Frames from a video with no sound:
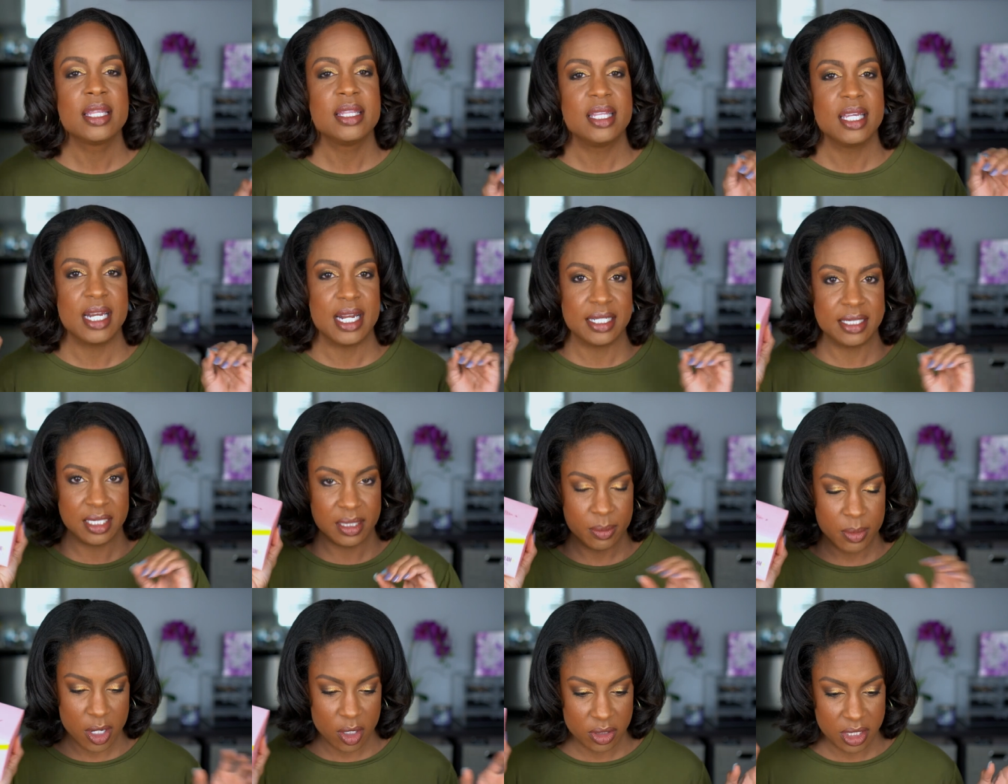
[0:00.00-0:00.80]
Then I
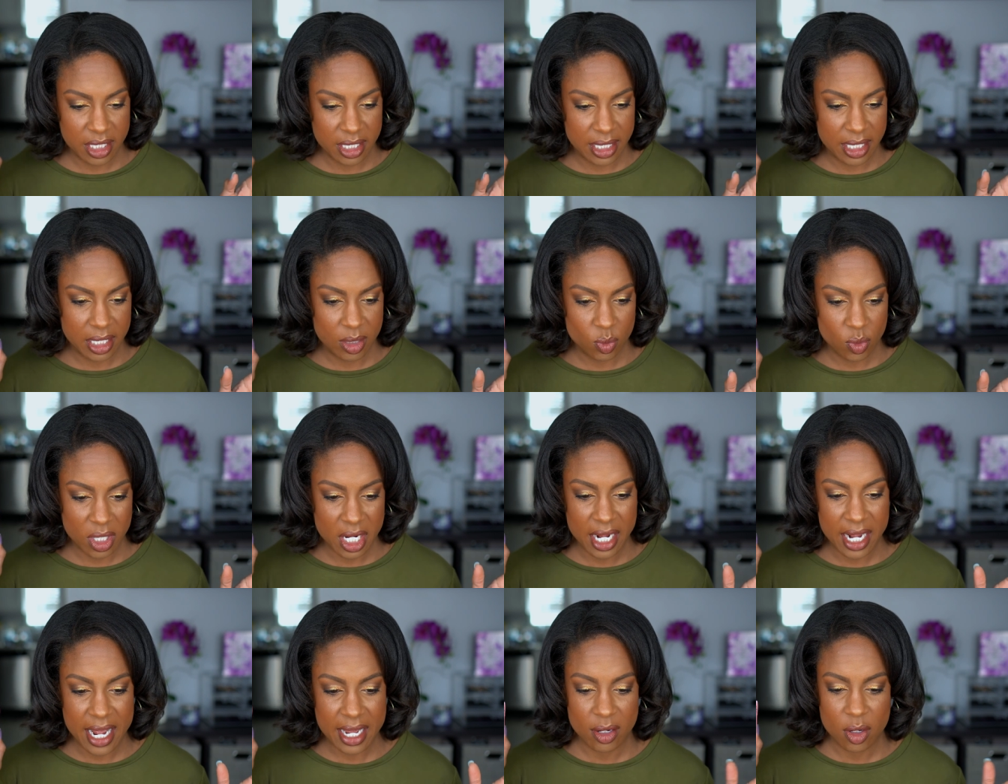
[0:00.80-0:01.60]
smelled it again
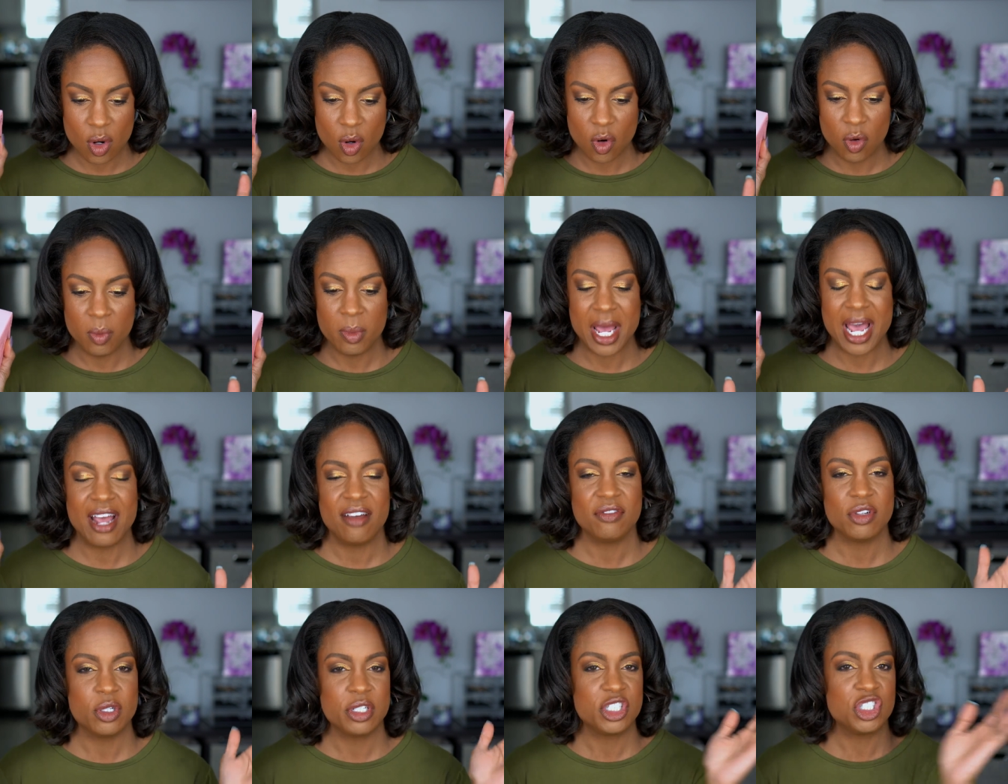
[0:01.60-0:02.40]
when I got home
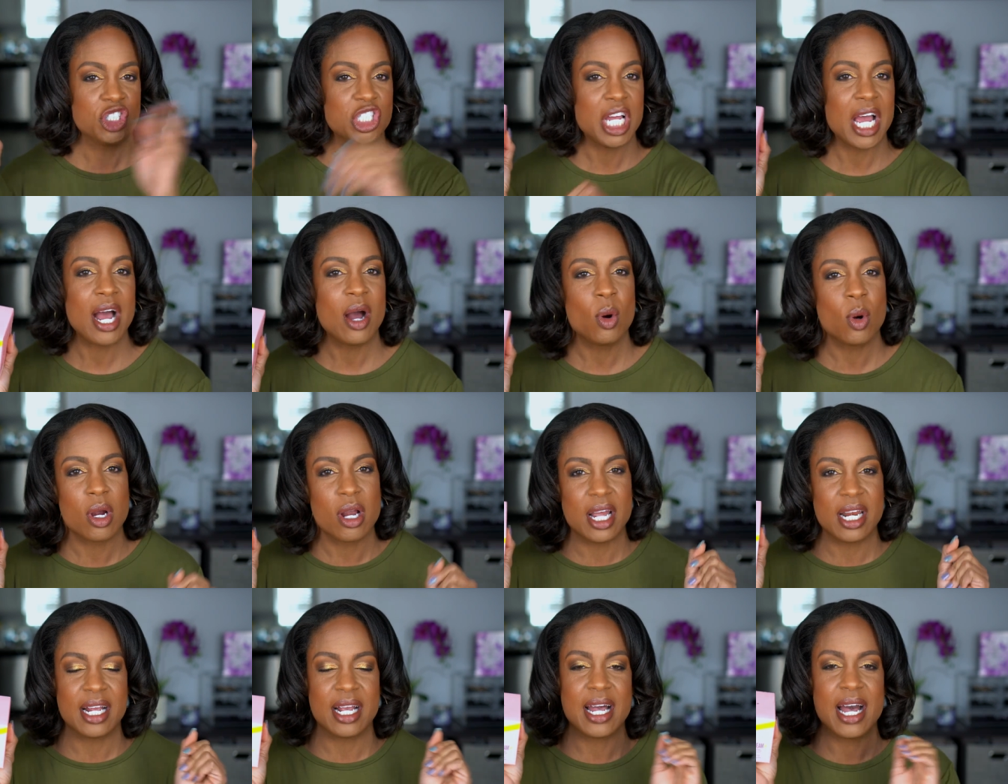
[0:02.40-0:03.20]
after a shower
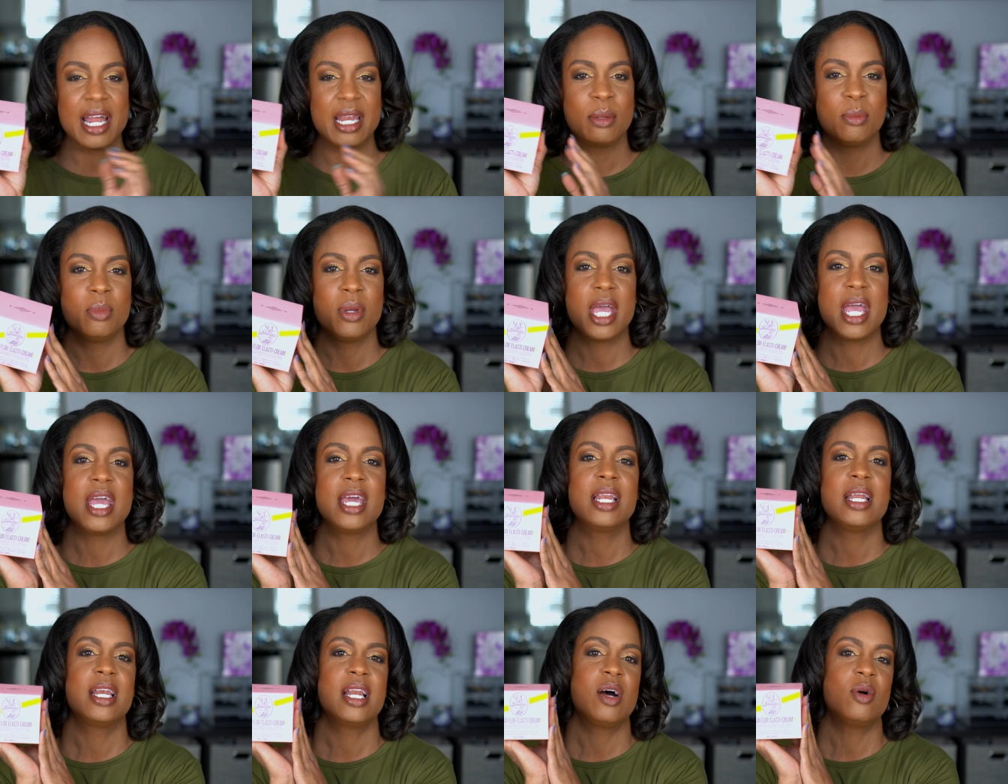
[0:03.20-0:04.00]
and I got in
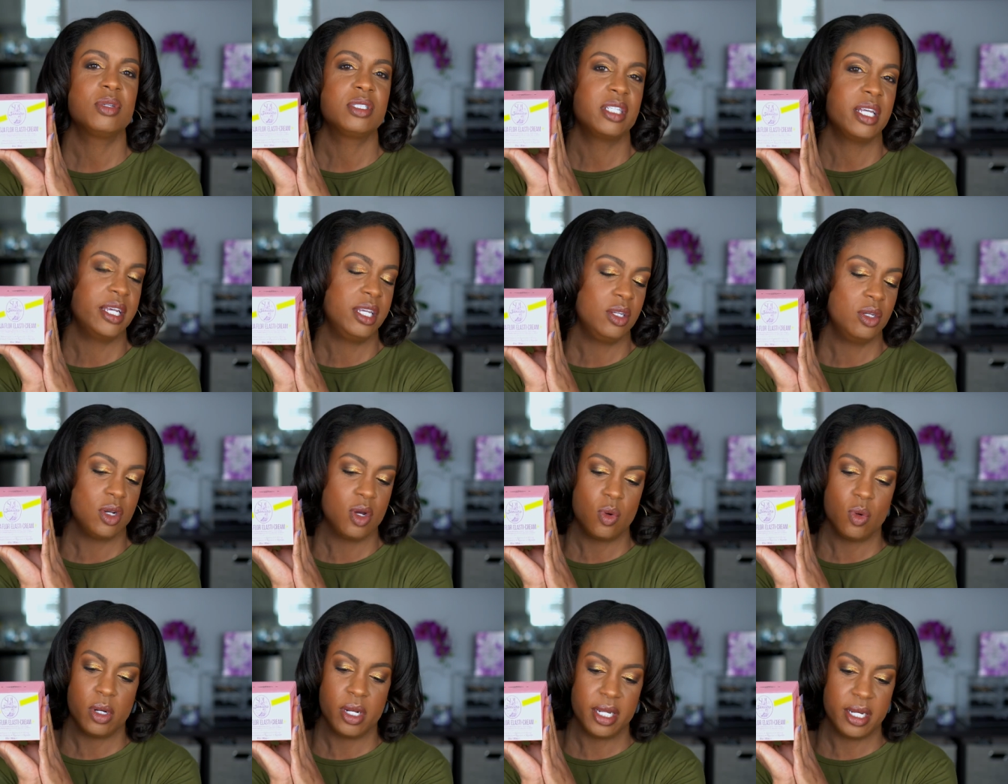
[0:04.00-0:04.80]
bed and I was like, you
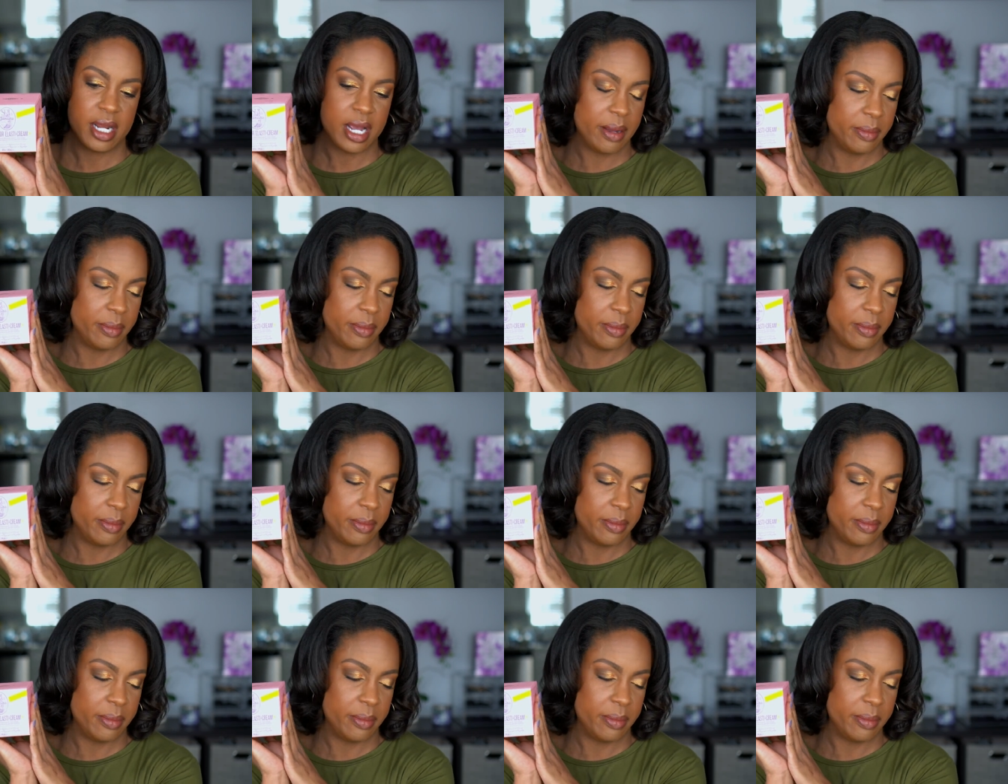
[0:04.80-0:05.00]
know what?